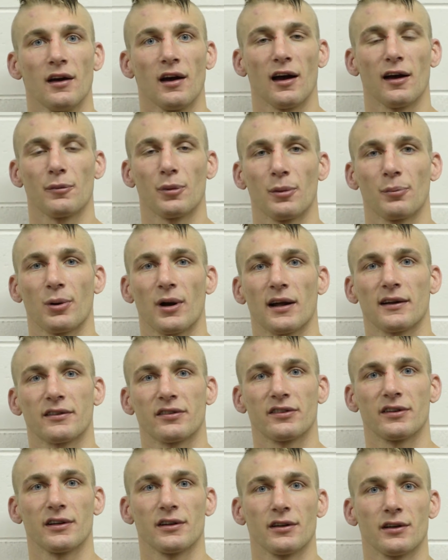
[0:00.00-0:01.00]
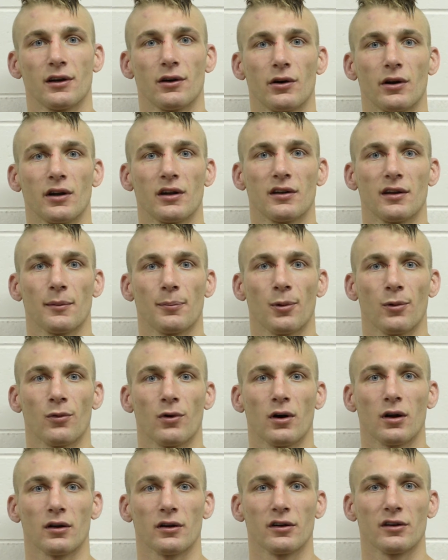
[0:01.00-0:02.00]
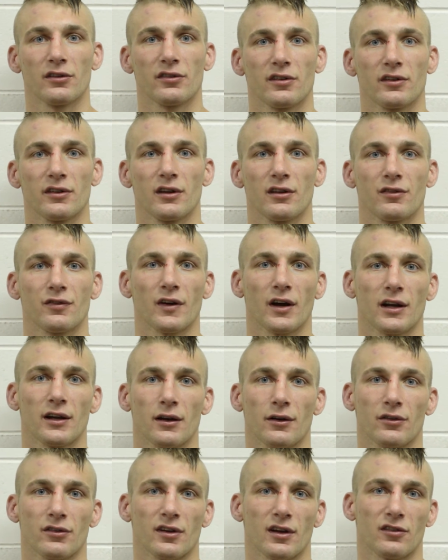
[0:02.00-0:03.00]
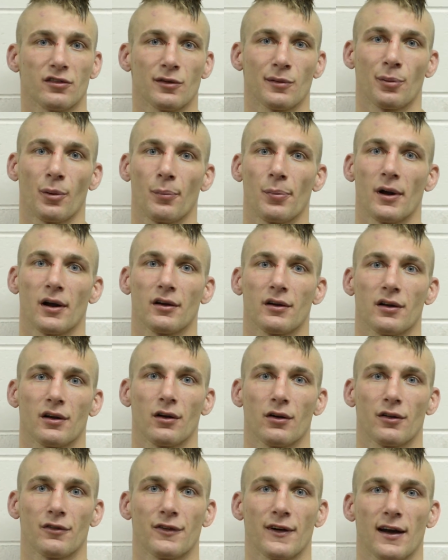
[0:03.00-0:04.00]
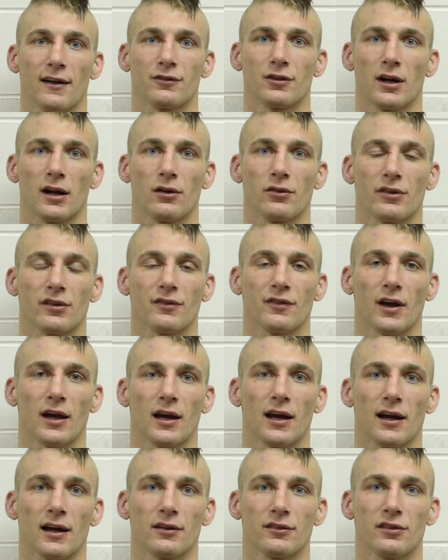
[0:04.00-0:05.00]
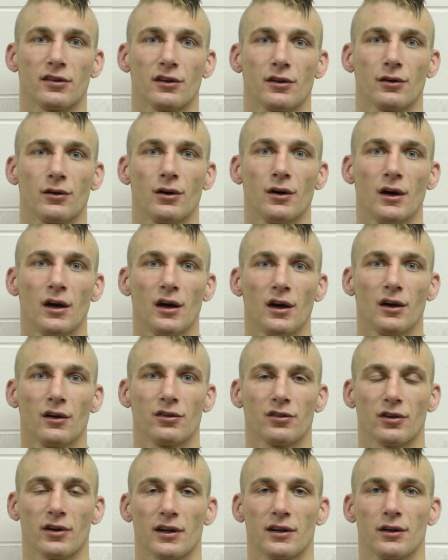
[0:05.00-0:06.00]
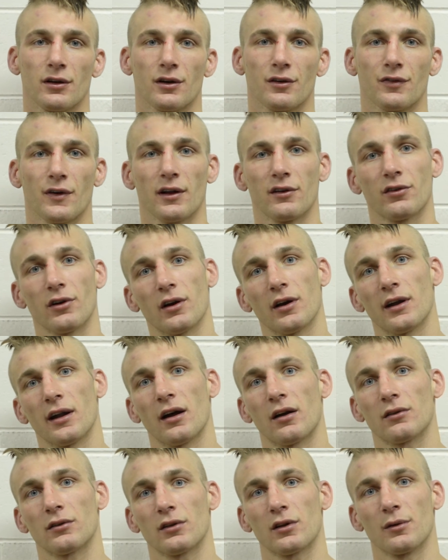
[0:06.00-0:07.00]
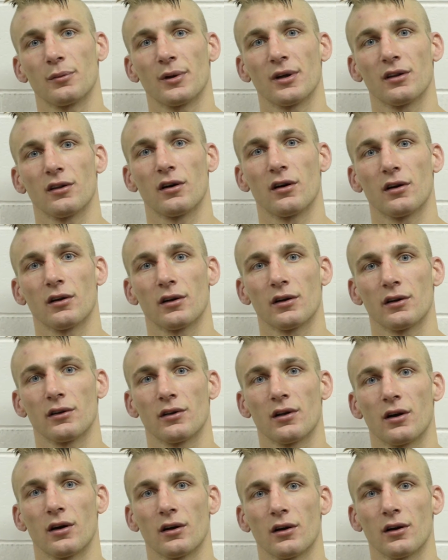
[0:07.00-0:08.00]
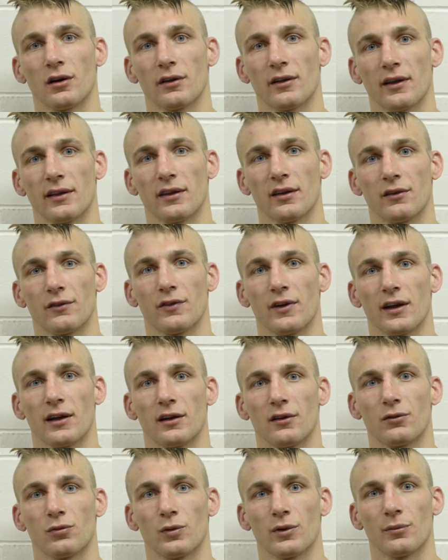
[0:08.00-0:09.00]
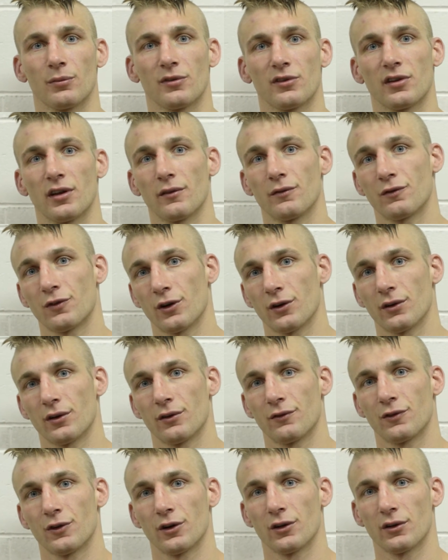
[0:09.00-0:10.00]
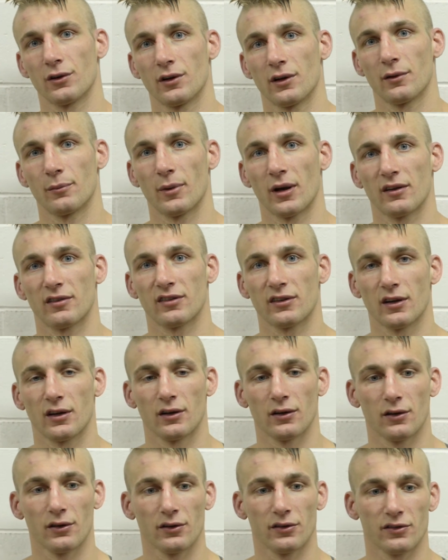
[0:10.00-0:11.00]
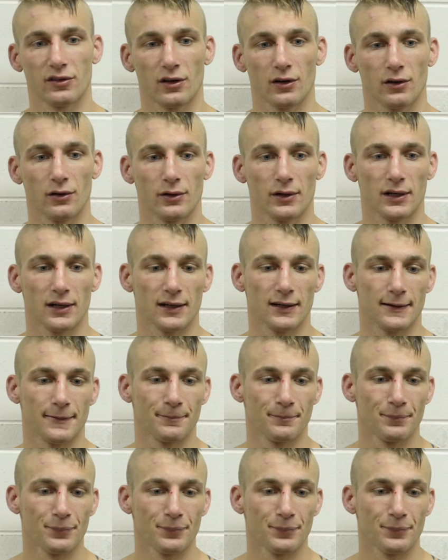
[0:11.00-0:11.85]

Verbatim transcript: I've been practicing to go into deeper waters, and this fight I was actually prepared to go the five rounds if I had to. So I knew if I drug it out a little bit longer and longer that the advantage would tip further and further into my scale. So uh,